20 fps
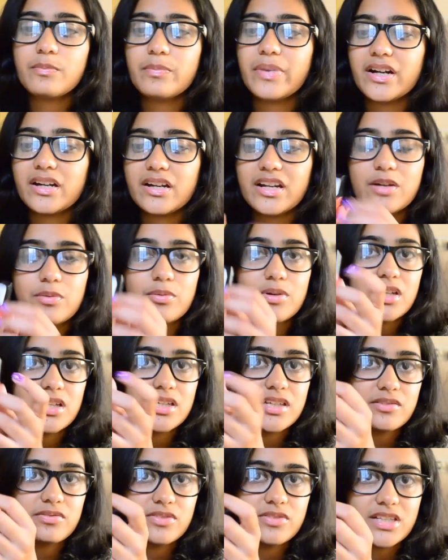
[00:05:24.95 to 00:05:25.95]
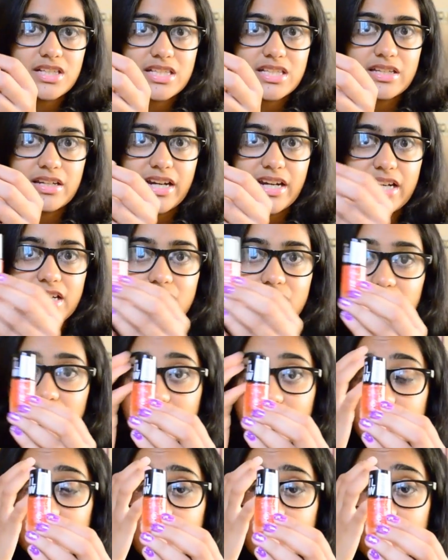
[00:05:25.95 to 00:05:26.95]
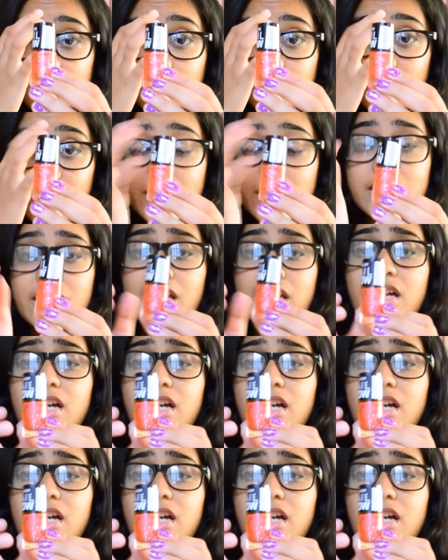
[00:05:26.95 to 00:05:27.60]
but it will give this red tinted base.